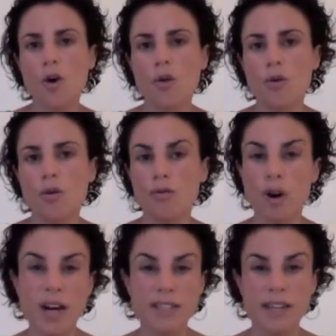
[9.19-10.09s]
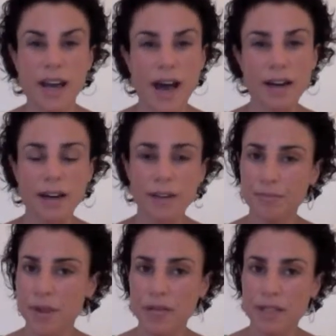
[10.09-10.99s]
or rising anger,
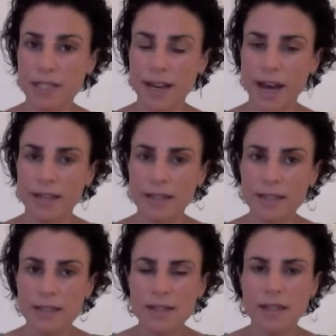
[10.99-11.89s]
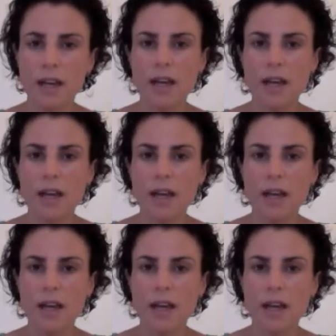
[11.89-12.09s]
even sadness.